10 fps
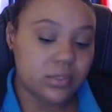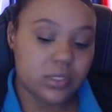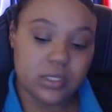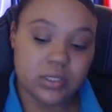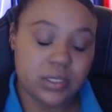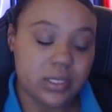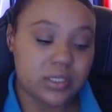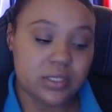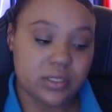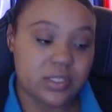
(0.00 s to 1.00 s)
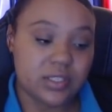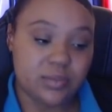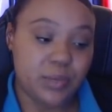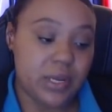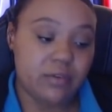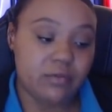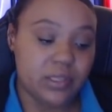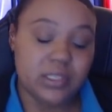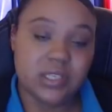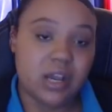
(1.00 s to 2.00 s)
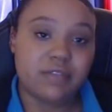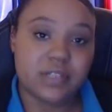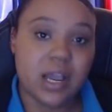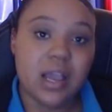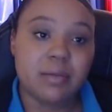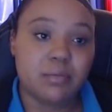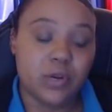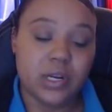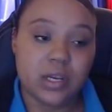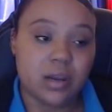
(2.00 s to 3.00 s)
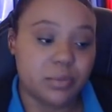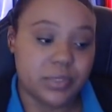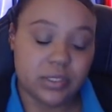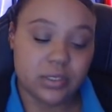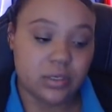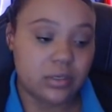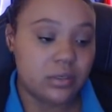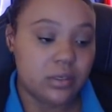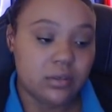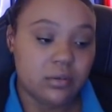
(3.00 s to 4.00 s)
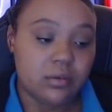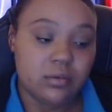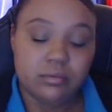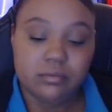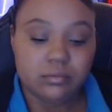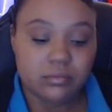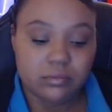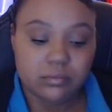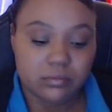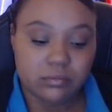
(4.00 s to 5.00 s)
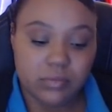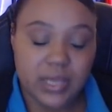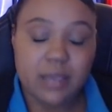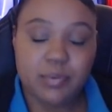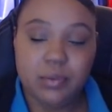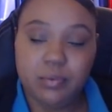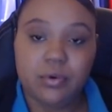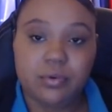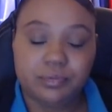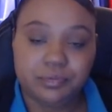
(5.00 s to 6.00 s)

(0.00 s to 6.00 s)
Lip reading: it's been a really tough time when it comes to black people.